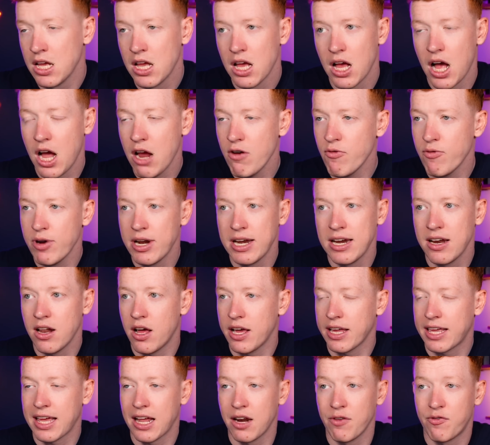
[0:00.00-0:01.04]
I really
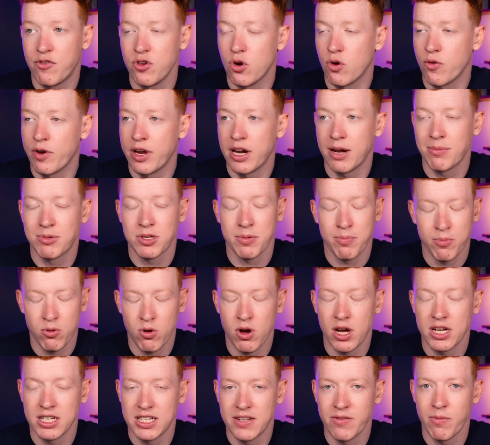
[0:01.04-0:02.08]
like Calafiori, and I'm
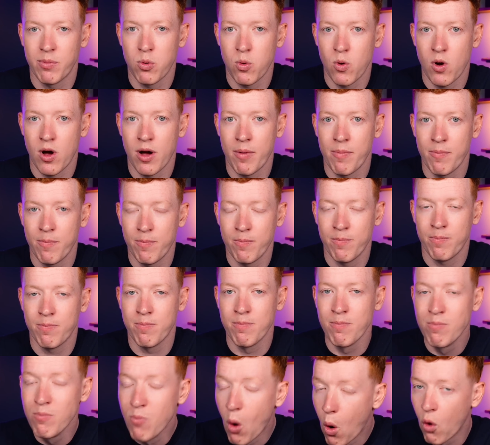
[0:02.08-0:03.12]
surprised Liverpool aren't
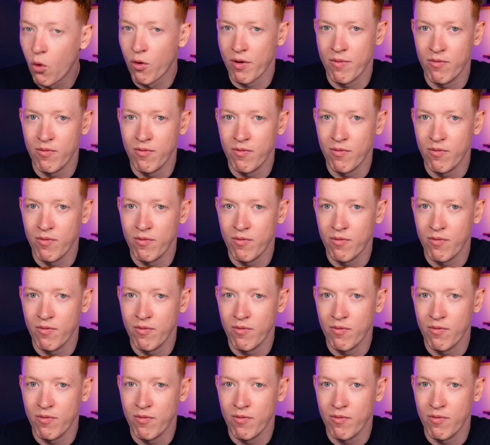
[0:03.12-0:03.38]
more